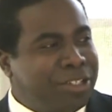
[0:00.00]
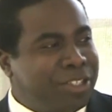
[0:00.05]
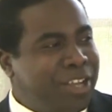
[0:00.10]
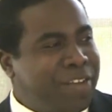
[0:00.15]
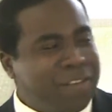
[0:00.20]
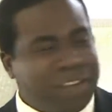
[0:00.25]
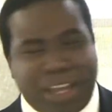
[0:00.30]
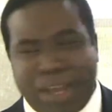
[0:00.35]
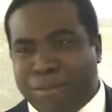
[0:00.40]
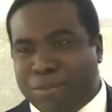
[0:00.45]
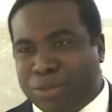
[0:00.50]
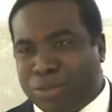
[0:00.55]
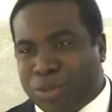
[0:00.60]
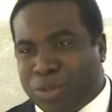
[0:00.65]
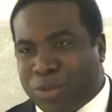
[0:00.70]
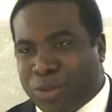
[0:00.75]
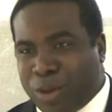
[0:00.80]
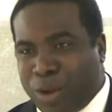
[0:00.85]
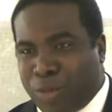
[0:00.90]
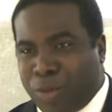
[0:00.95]
Zevit comes
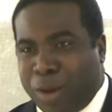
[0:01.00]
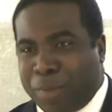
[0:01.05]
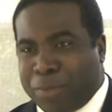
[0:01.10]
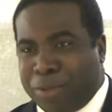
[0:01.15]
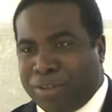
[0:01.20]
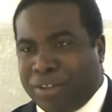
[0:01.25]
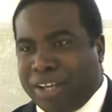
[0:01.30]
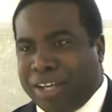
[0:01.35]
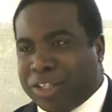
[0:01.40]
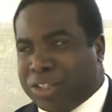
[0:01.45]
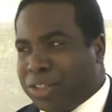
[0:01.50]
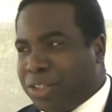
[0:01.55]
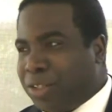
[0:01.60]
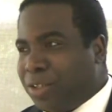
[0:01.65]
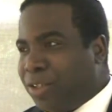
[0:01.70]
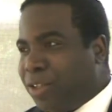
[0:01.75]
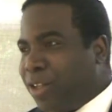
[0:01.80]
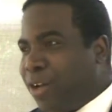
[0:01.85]
with a, reputation.